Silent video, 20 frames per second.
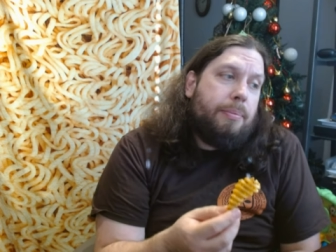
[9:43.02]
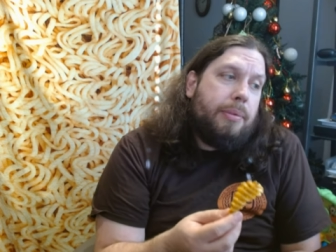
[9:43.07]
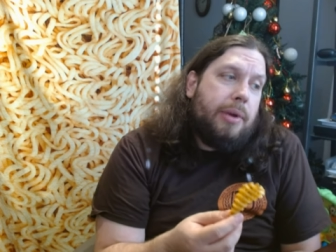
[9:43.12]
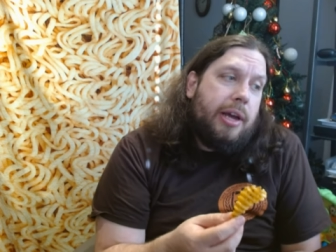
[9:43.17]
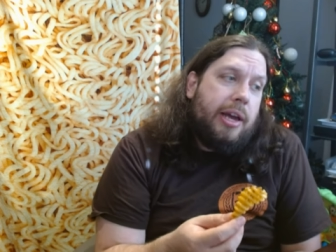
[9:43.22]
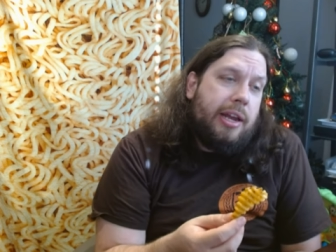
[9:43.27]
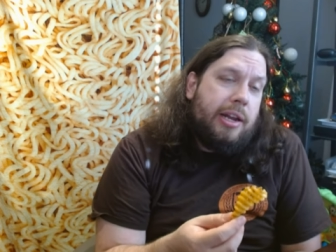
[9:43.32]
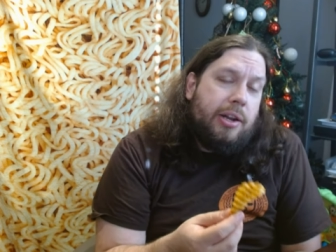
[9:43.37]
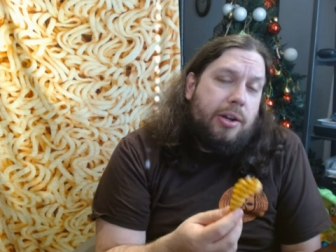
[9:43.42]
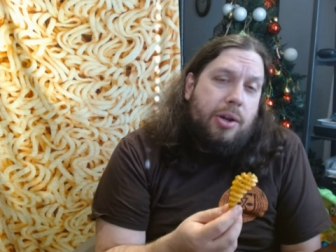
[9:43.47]

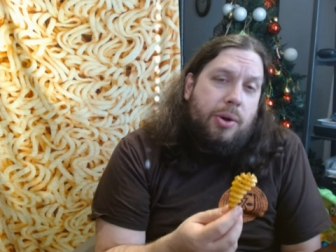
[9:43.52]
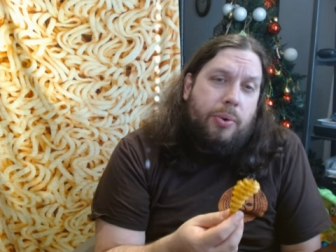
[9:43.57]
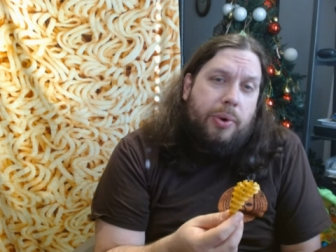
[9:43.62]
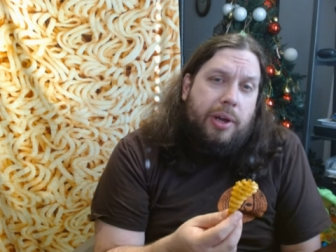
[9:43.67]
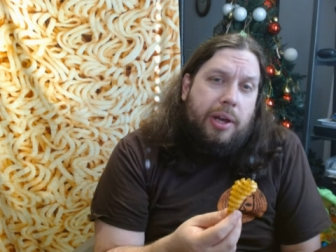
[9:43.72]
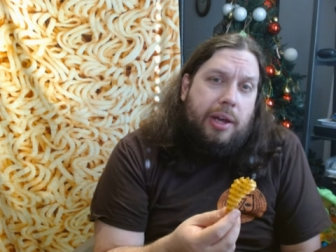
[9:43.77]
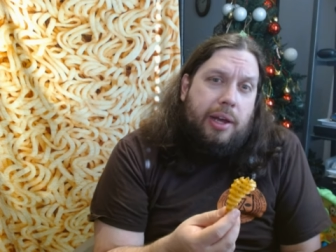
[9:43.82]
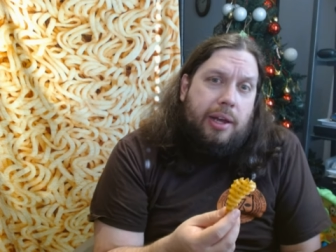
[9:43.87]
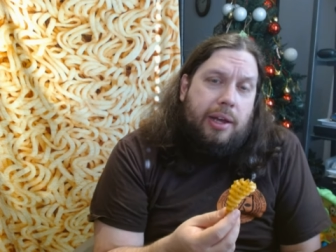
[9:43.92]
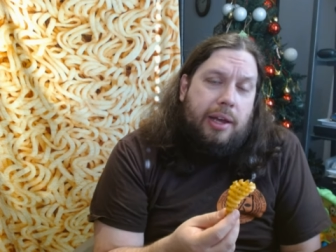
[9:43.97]
um,
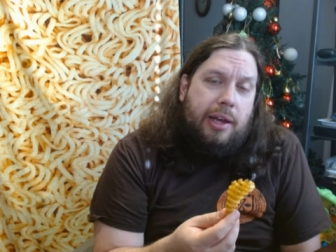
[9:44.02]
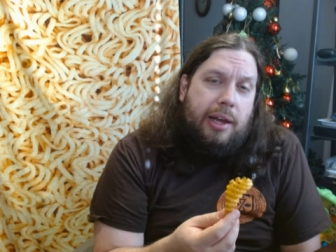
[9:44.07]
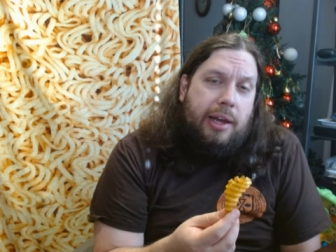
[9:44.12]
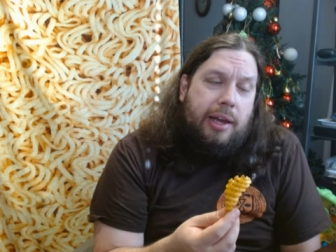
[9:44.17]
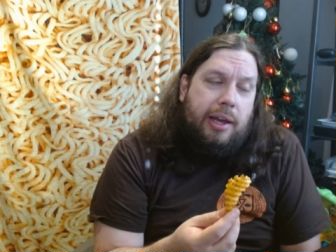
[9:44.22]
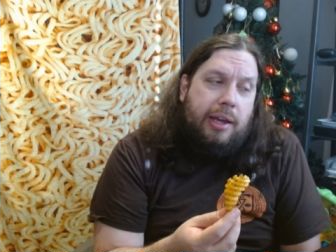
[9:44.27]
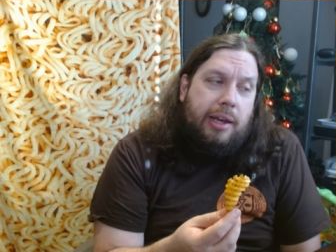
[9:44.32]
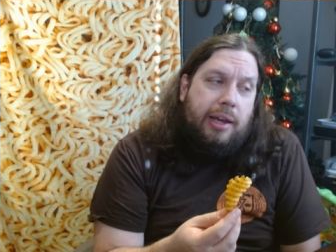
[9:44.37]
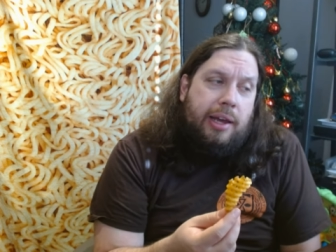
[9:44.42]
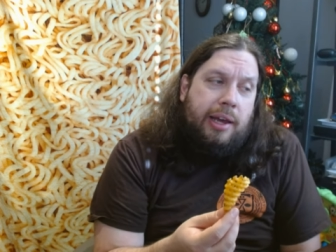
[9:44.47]
and no
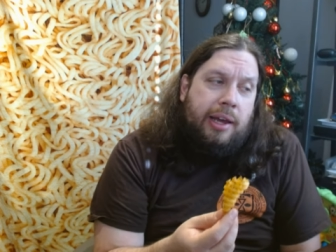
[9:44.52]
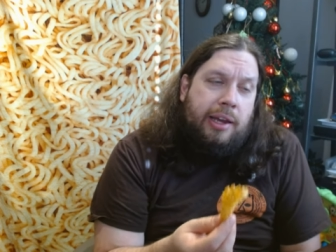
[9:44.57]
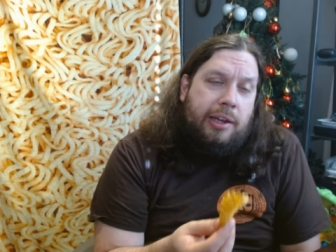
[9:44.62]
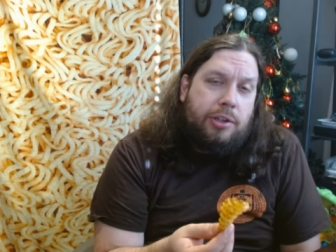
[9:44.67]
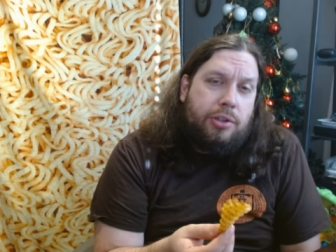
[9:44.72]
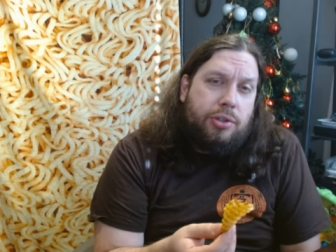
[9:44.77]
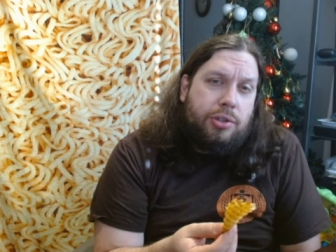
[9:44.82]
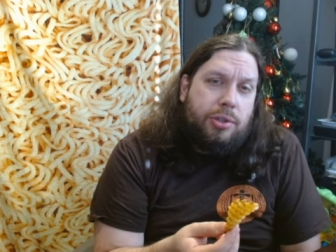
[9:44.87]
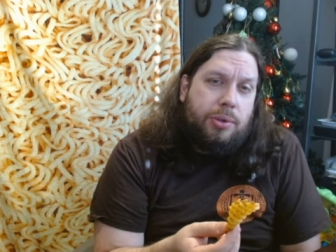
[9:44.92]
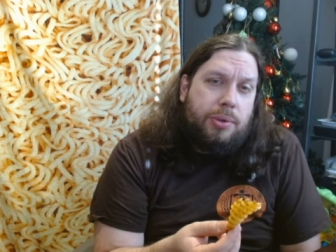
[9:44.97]

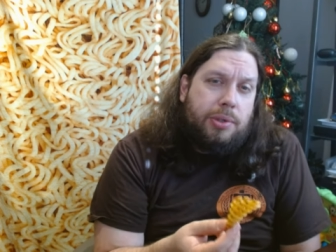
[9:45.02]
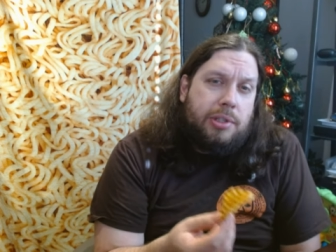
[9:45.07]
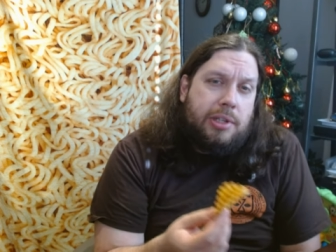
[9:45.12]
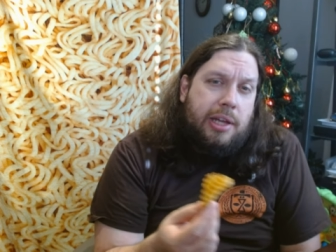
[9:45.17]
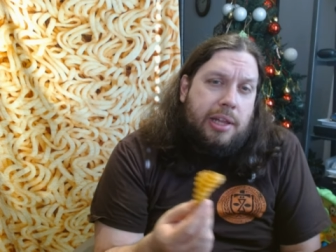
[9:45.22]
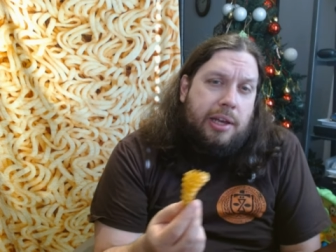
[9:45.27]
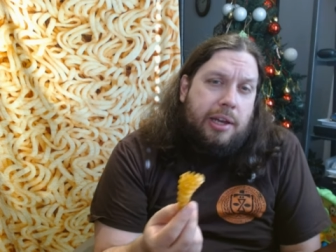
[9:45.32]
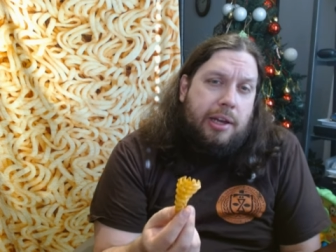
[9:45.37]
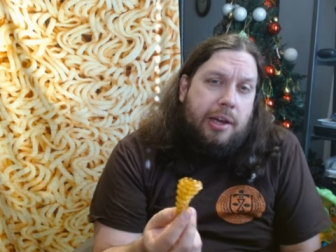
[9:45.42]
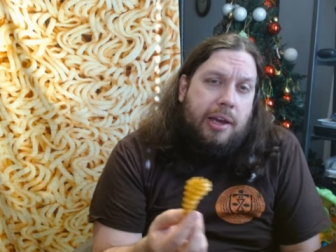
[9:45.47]
H,
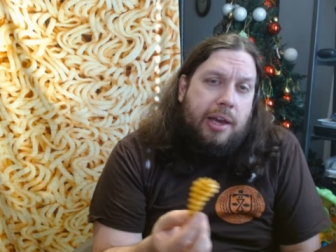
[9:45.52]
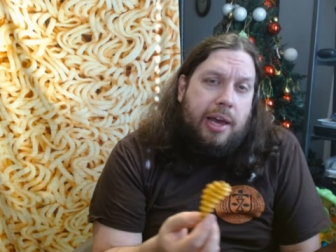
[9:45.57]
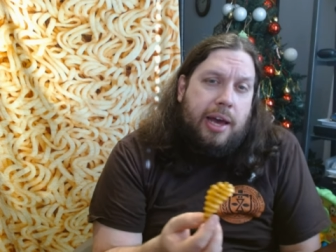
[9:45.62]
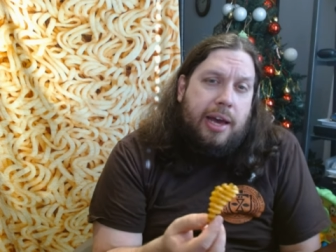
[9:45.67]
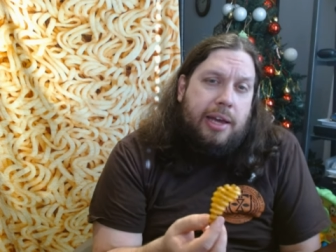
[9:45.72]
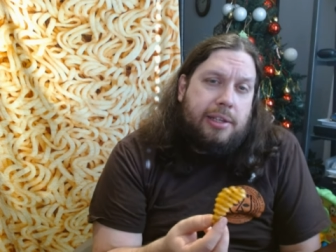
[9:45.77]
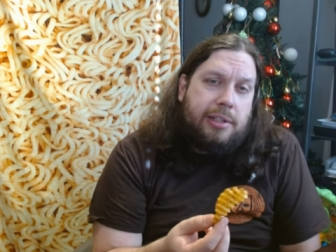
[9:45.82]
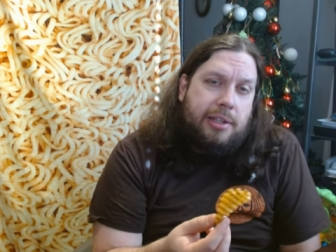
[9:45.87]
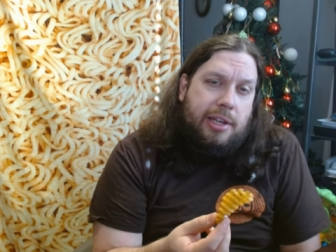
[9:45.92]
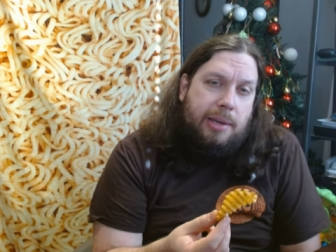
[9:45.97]
so it's not
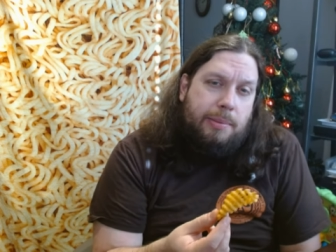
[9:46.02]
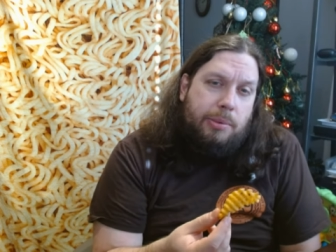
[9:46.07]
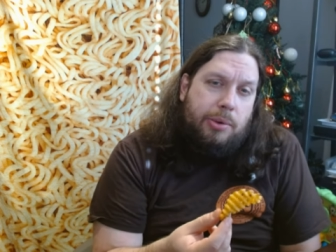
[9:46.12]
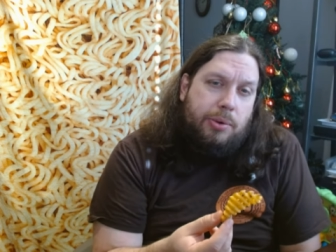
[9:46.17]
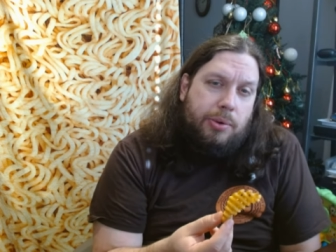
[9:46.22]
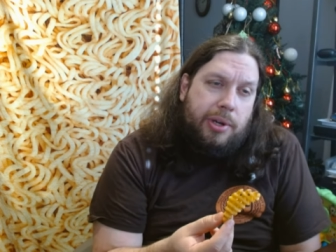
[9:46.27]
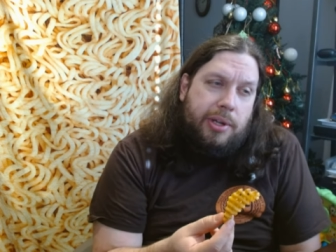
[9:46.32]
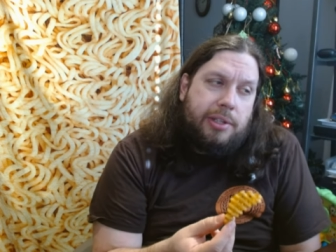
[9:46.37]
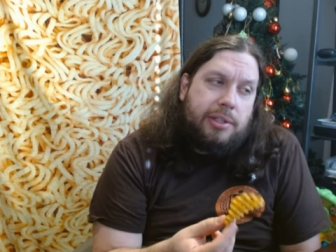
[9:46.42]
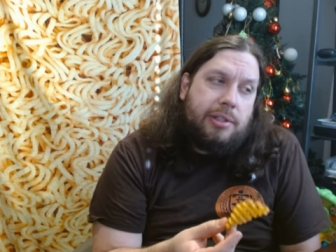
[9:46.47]
like a guy's
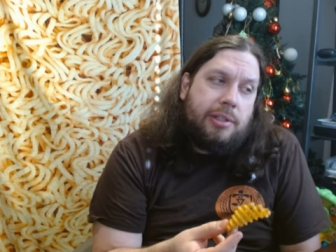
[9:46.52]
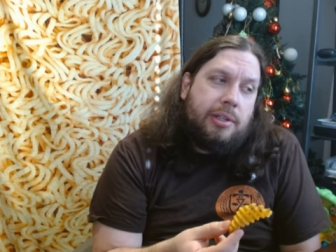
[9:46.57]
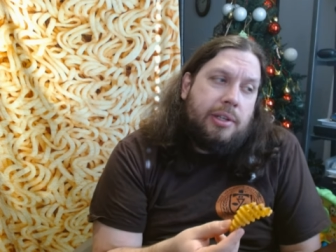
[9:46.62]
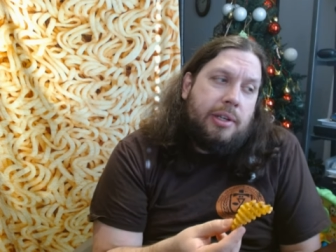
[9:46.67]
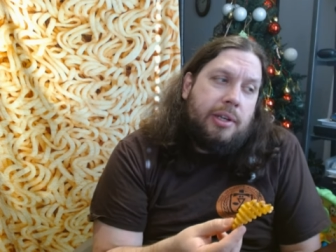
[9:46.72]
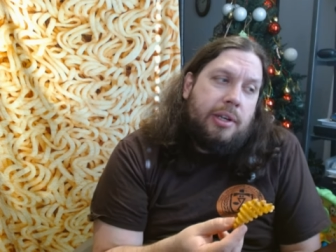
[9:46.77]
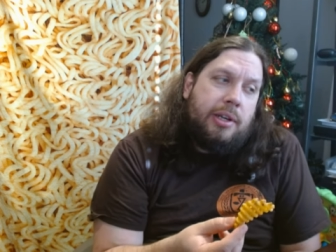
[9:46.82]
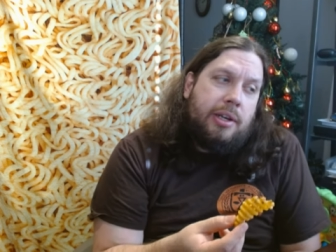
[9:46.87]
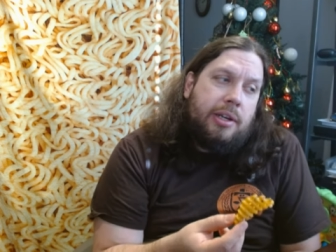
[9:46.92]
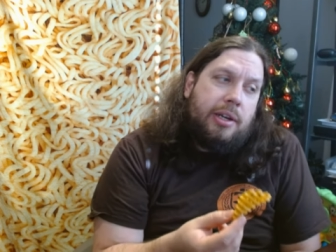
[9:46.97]
name,
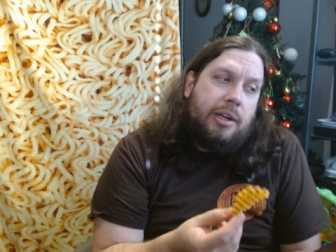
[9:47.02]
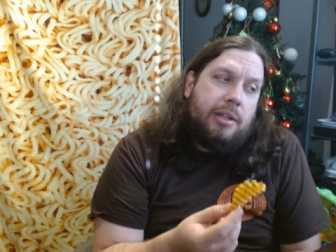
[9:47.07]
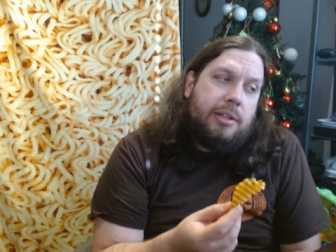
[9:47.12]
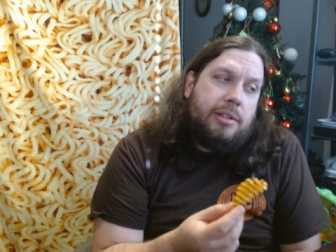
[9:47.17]
Chris.